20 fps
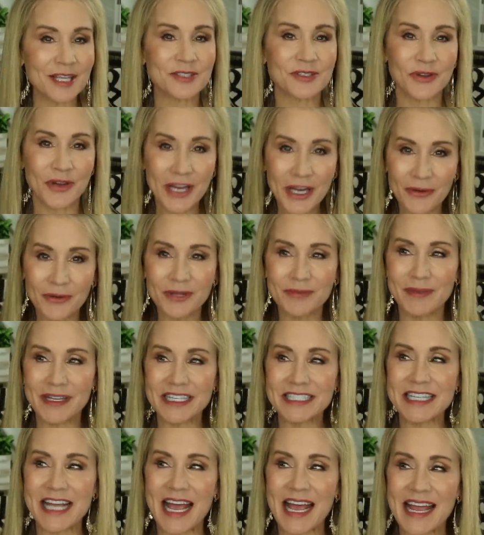that you're here with me
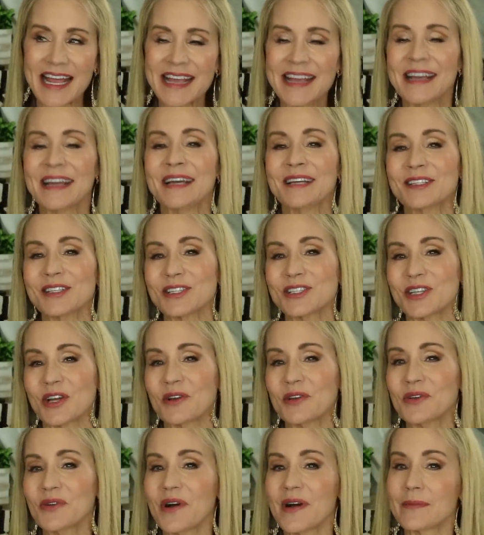today to show
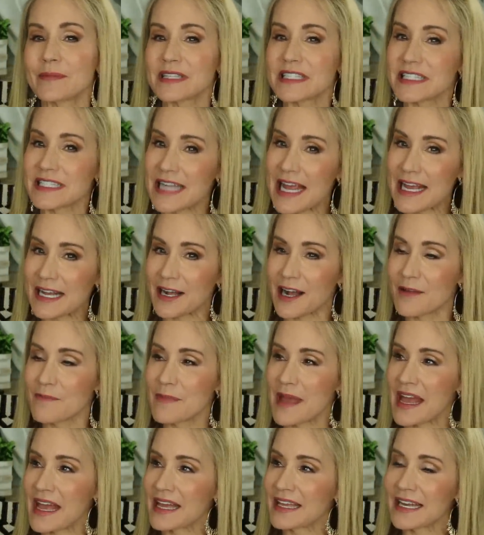you a mistake I
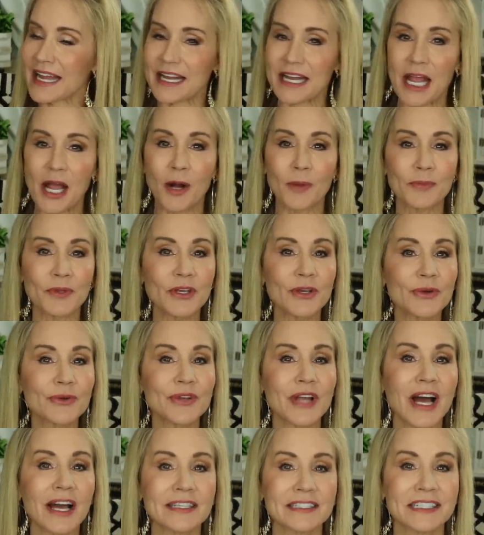made and help you
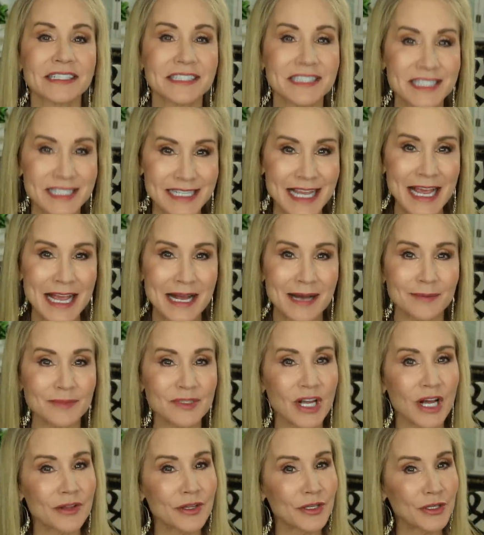not get scammed
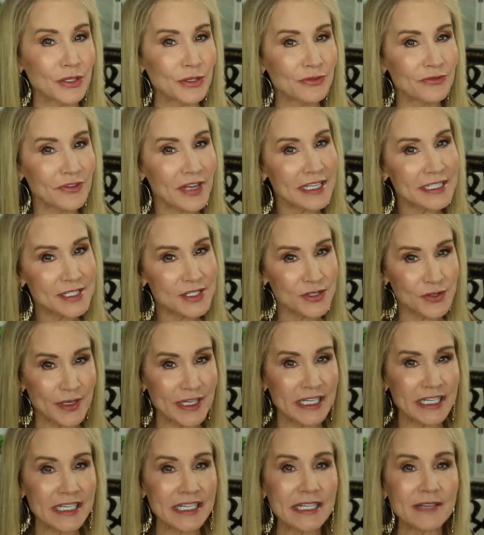on the NuFace
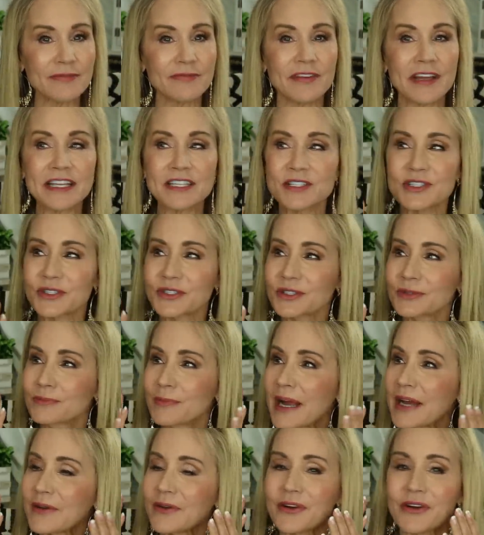Trinity Facial
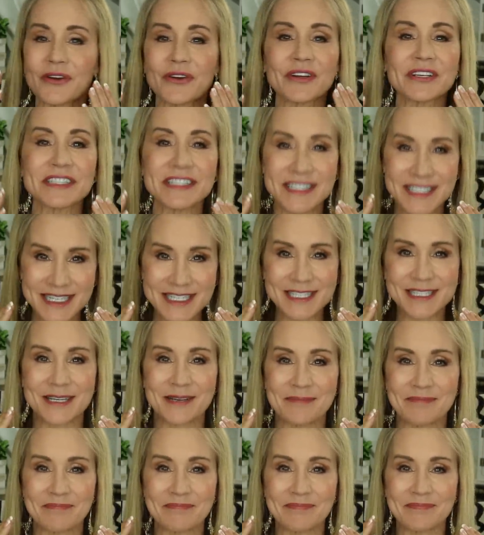Microcurrent
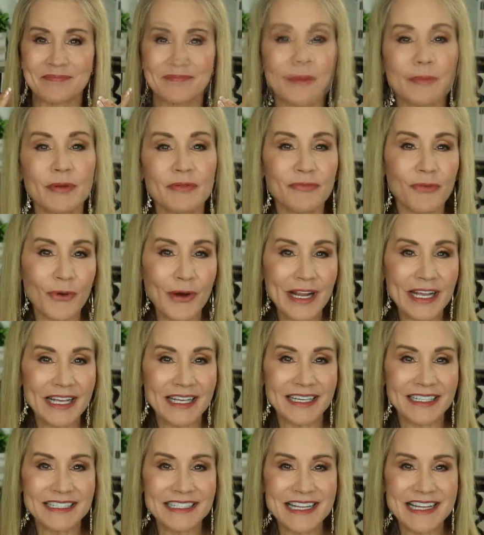System. But before I get
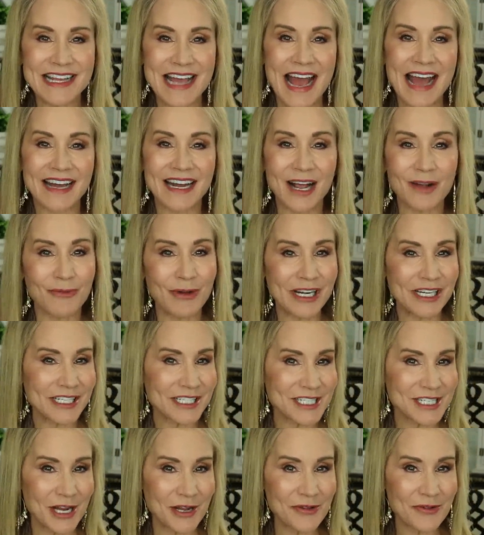into that, I wanted to
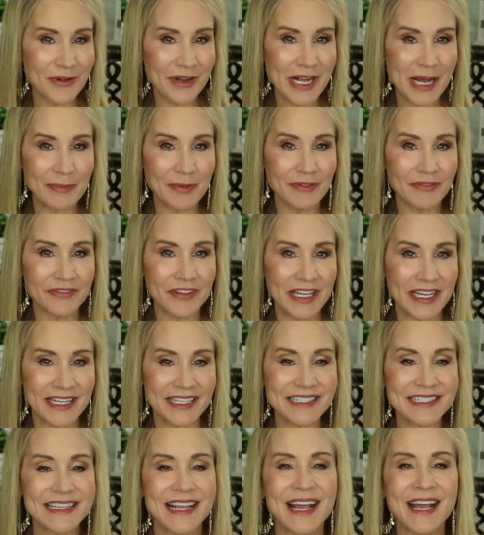show you a couple
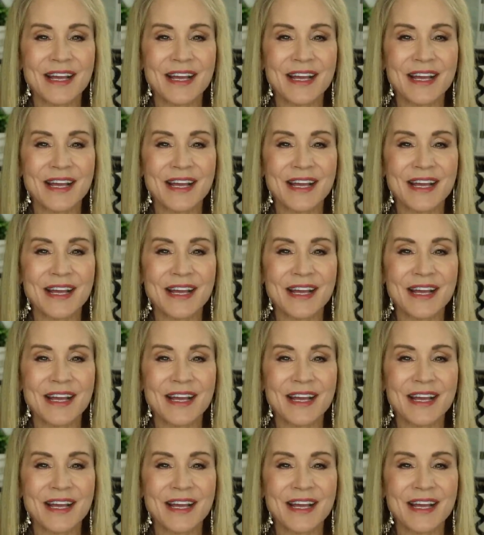things.